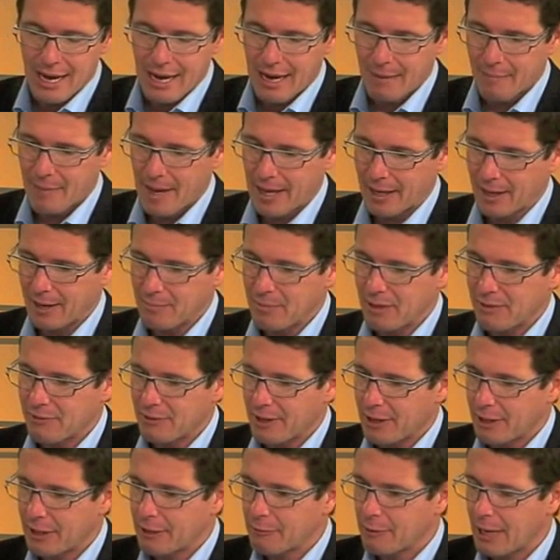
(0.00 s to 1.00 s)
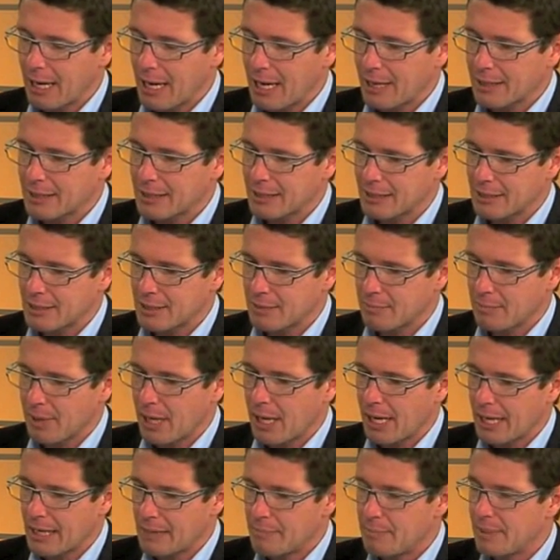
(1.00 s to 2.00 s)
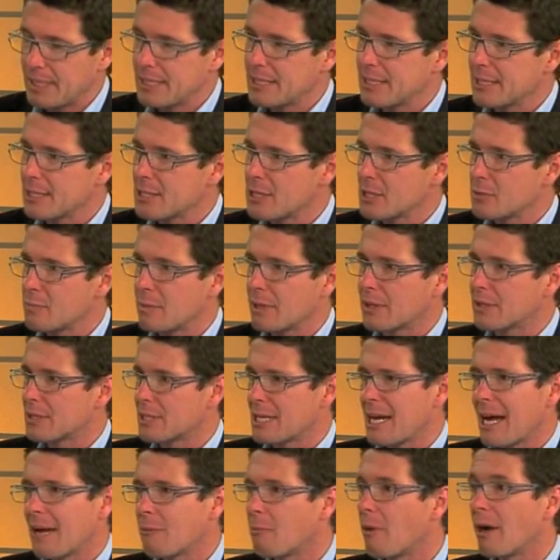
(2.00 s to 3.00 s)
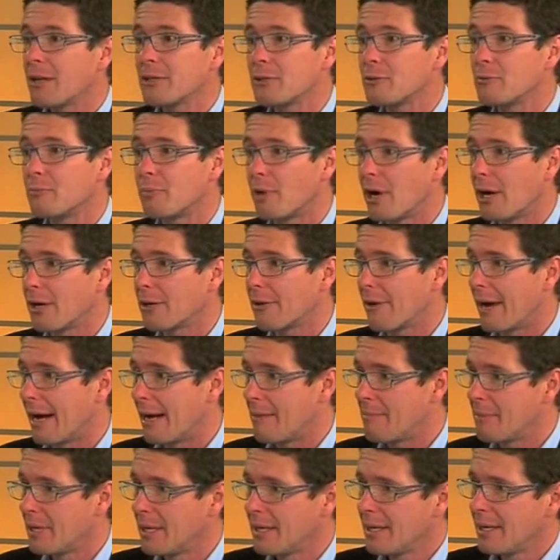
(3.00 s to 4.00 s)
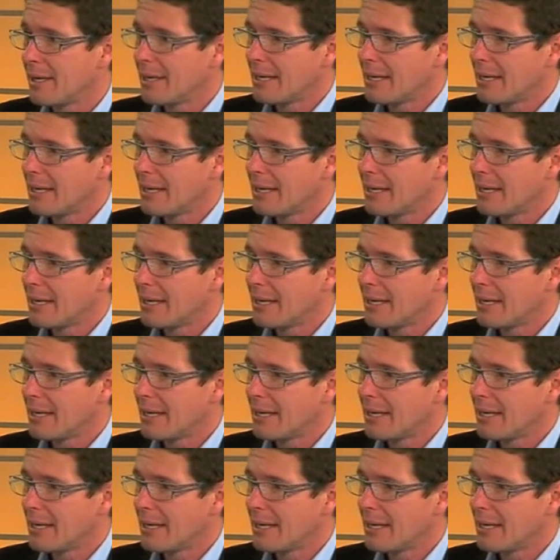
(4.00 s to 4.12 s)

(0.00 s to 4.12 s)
And I'd be very reluctant to buy a business just because it had one good program.